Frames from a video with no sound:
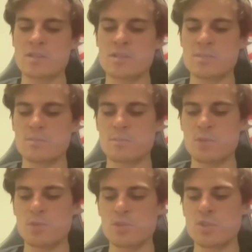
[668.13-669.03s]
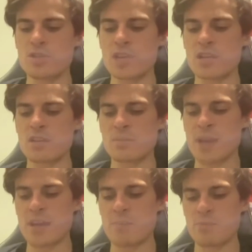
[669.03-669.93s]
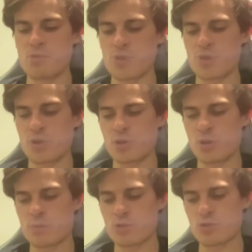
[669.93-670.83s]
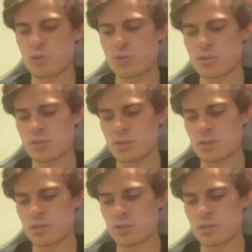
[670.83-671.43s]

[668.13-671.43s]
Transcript: us. Well, you tell us about it, boring girl. I'm sure it's